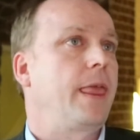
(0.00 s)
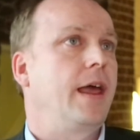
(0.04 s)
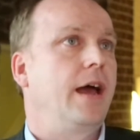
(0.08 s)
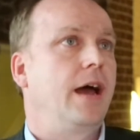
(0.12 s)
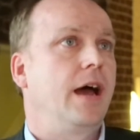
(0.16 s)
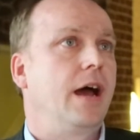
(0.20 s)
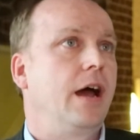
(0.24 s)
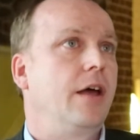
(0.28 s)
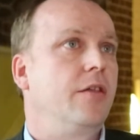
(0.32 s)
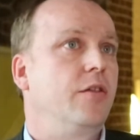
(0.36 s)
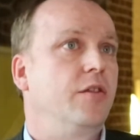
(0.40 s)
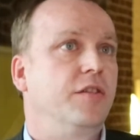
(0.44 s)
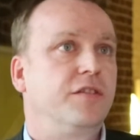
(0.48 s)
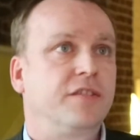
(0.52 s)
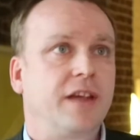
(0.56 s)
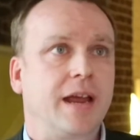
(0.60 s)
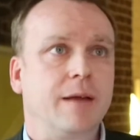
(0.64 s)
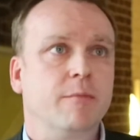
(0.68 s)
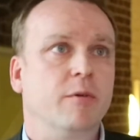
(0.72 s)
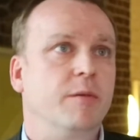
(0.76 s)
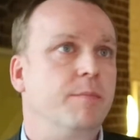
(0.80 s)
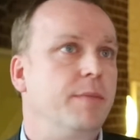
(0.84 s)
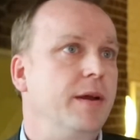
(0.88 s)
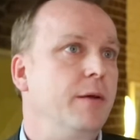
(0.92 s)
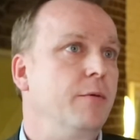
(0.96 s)
The
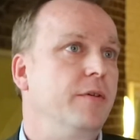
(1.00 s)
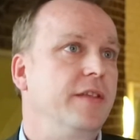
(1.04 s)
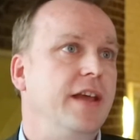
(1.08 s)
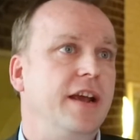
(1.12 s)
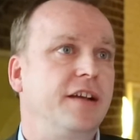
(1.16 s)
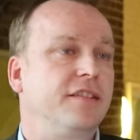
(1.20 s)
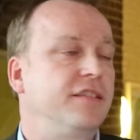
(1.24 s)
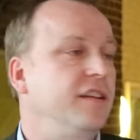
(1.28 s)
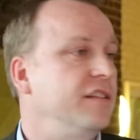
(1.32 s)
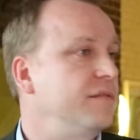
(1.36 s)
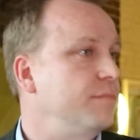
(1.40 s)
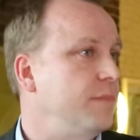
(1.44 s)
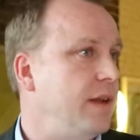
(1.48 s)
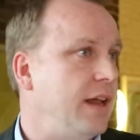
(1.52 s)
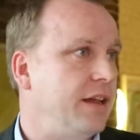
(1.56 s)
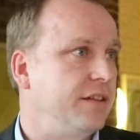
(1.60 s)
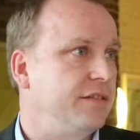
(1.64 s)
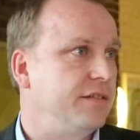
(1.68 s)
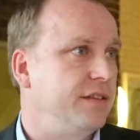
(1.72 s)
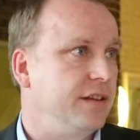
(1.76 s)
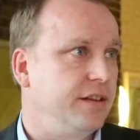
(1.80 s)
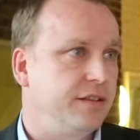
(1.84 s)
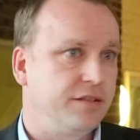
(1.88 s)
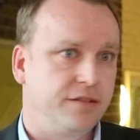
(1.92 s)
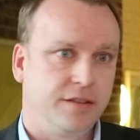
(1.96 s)
same would be with excess
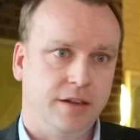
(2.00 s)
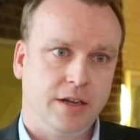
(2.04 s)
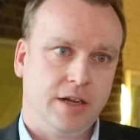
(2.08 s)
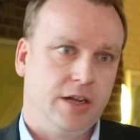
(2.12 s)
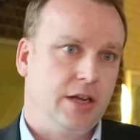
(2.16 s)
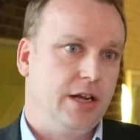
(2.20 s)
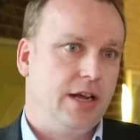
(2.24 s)
plastics.